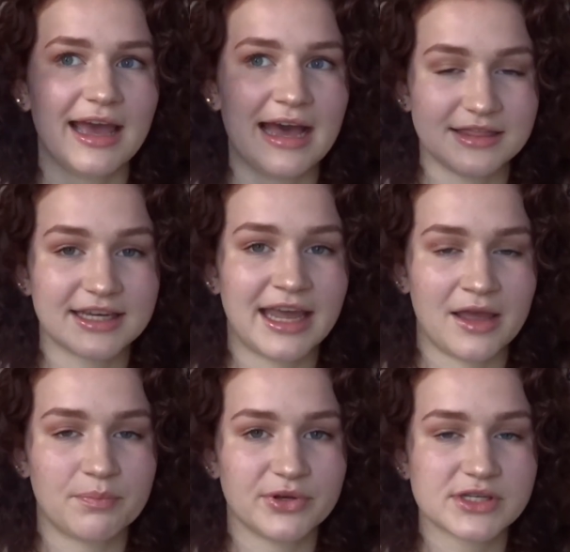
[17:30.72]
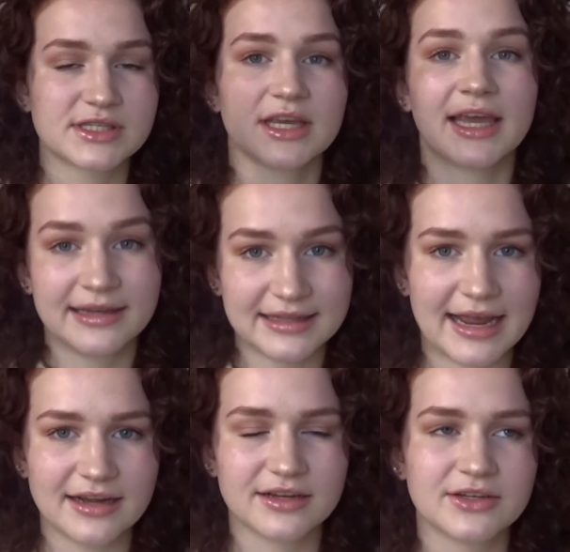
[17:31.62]
at the campus in
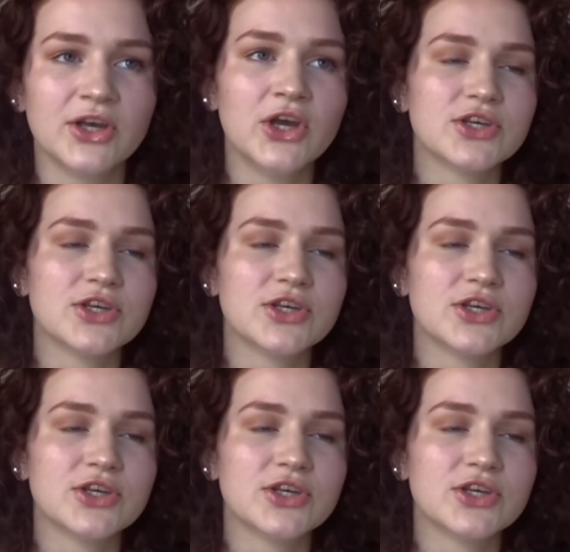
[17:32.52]
Leiden